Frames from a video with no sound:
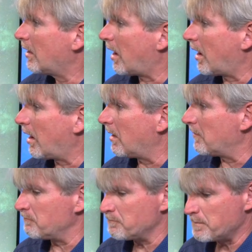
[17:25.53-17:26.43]

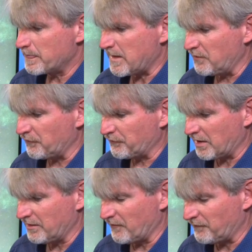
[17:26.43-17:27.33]
Um,
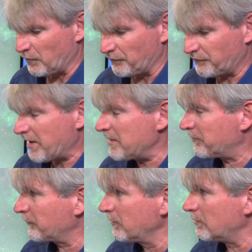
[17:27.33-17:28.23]
instead of a full
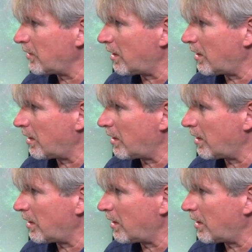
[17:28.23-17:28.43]
escape suit,